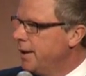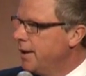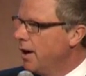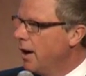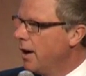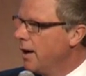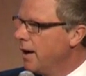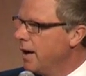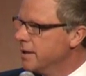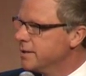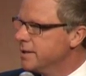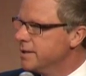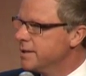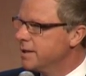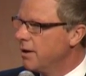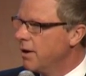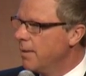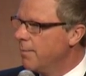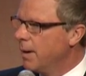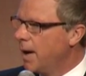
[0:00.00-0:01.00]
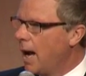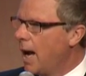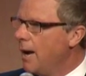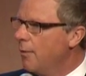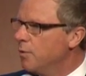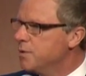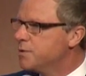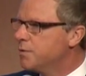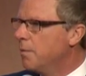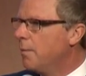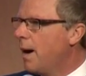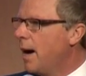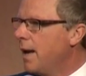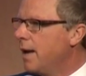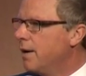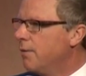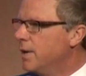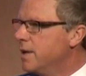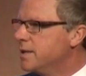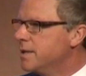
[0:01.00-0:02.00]
not necessary, but I was
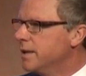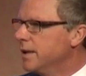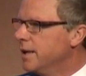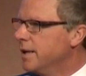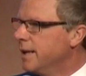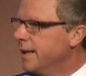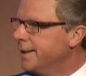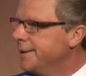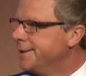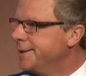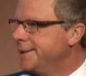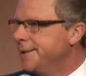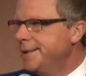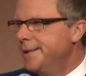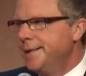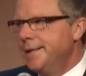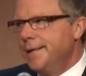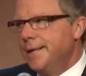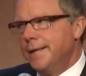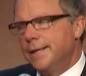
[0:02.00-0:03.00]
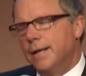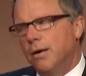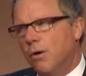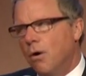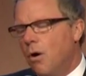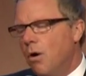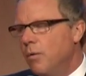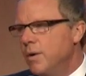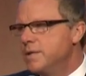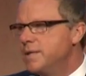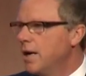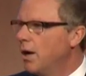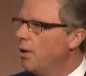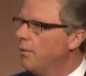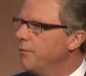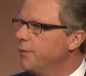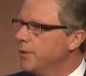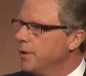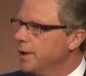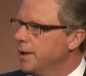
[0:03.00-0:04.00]
reminded recently that they're always
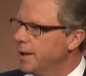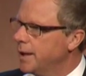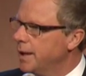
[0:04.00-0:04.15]
helpful.